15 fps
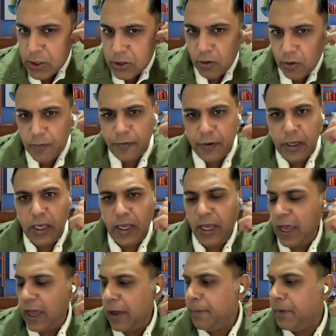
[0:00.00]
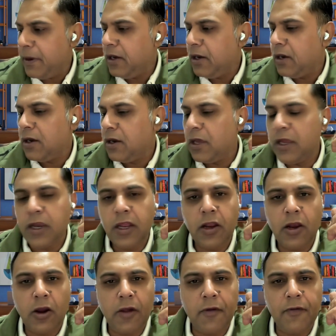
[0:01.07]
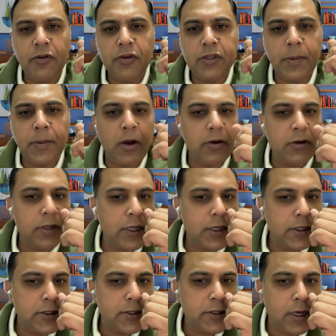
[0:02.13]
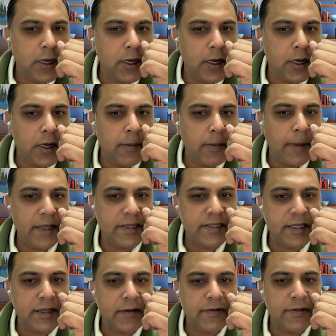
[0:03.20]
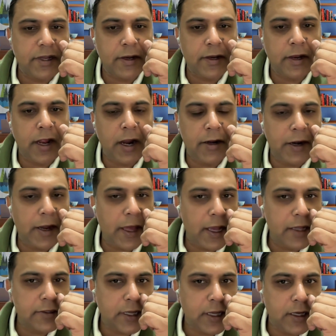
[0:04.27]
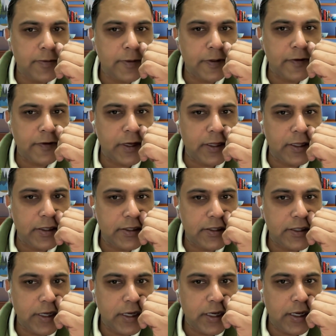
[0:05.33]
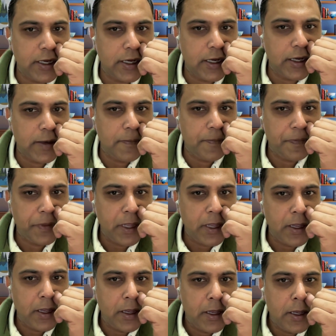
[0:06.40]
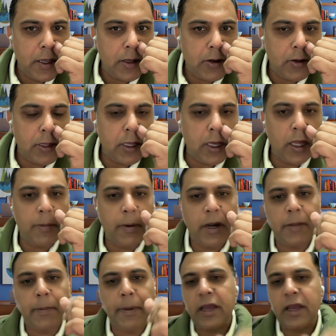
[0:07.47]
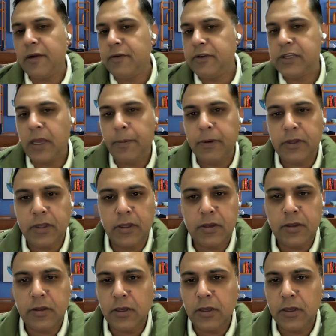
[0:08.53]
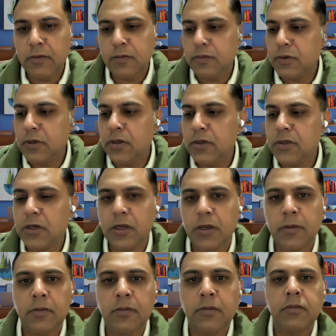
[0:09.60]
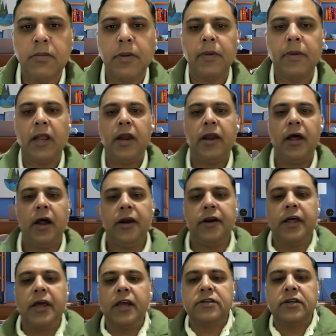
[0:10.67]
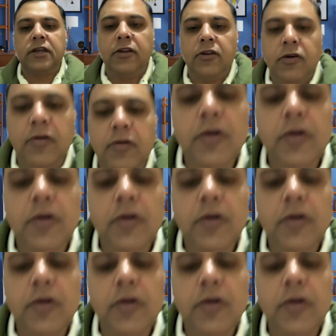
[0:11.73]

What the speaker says: So we have been hearing a lot of news about these massive sudden heart attacks, and specifically this, the Garba debacle, which happened with certain people had heart attacks, and